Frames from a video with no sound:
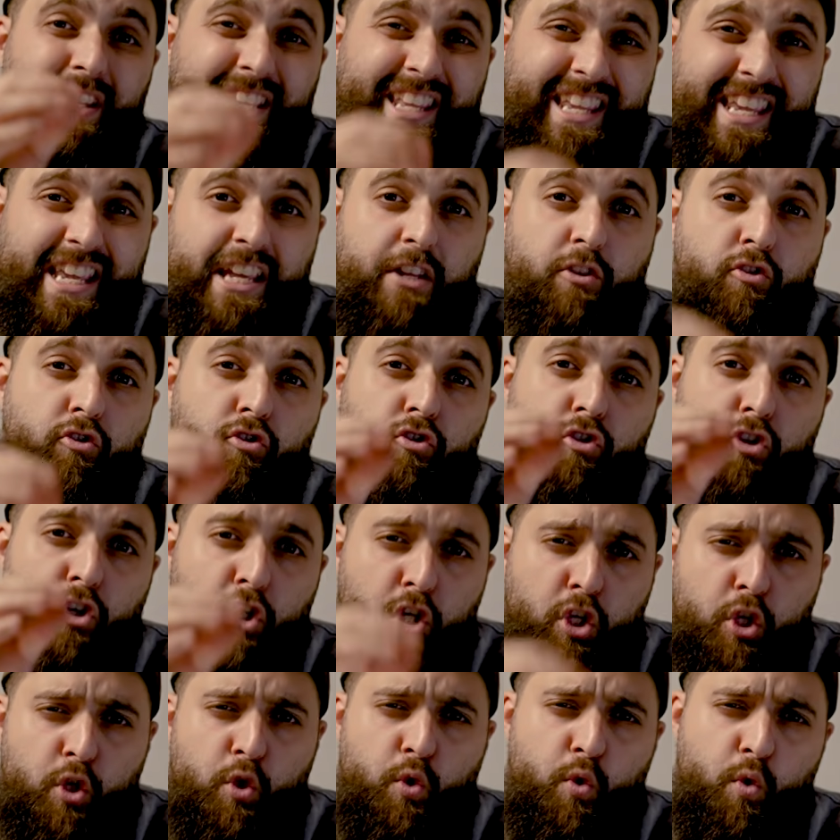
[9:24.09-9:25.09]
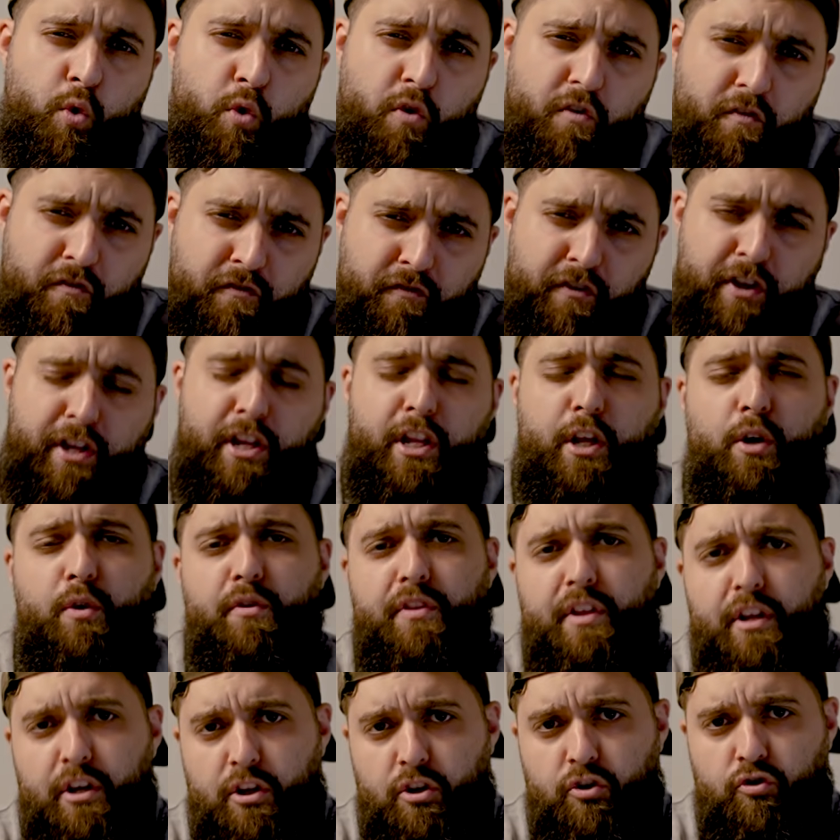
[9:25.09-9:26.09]
each new video
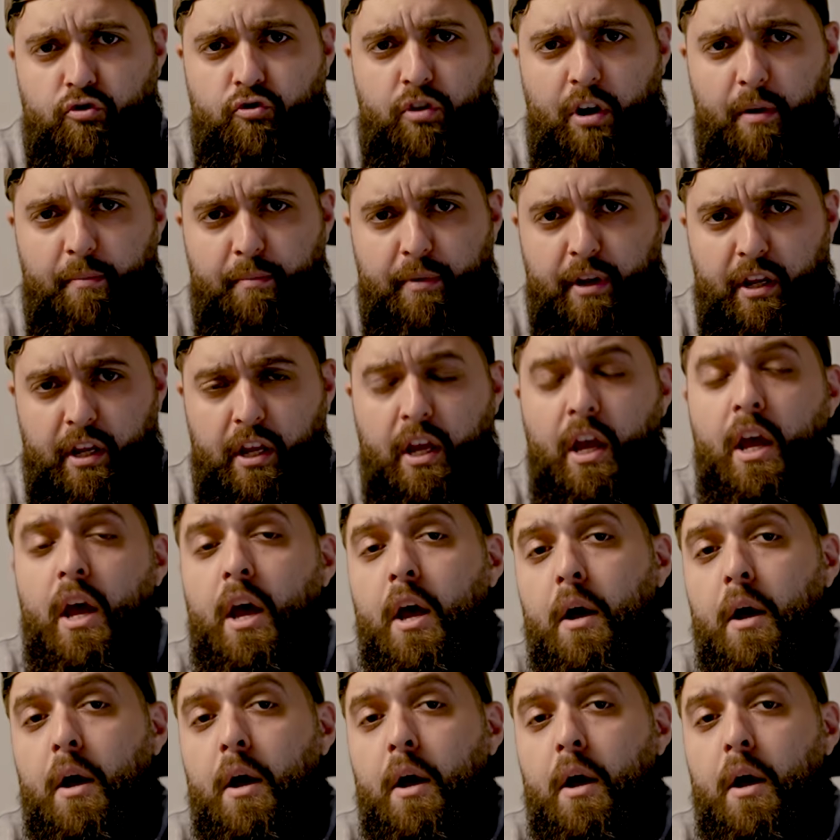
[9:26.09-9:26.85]
that is dropping.